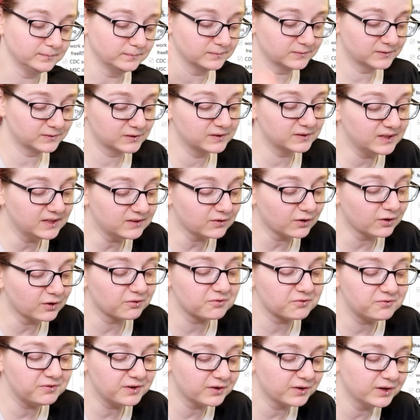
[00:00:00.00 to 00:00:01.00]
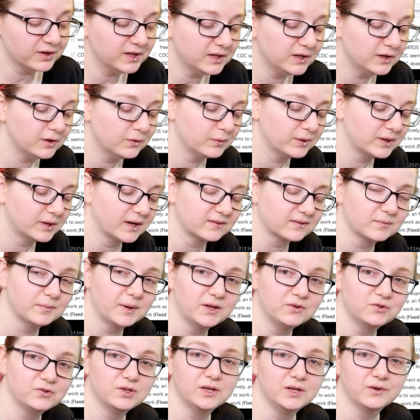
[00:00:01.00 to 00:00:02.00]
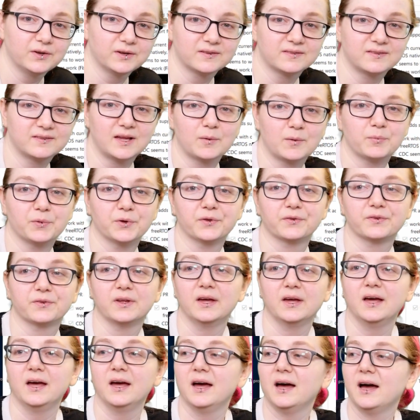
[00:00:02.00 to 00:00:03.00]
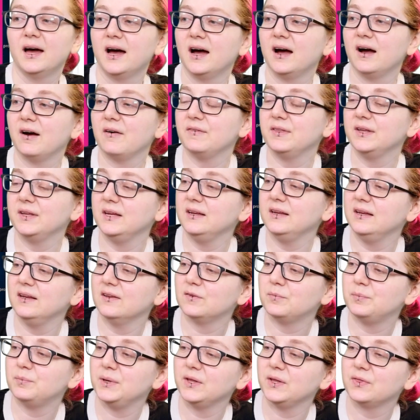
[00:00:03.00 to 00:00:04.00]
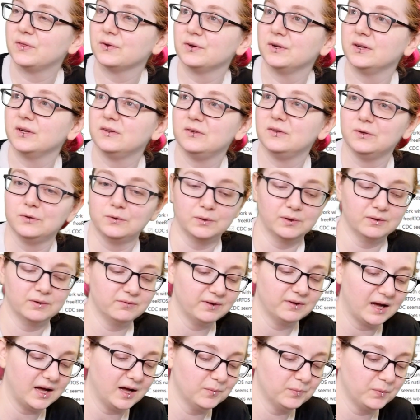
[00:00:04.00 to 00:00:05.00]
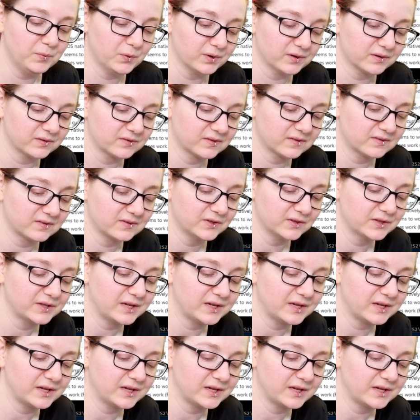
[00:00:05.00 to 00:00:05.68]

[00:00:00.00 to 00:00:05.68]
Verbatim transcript: So these are very new. We got some engineering samples of the ESP32 eval boards. Let's look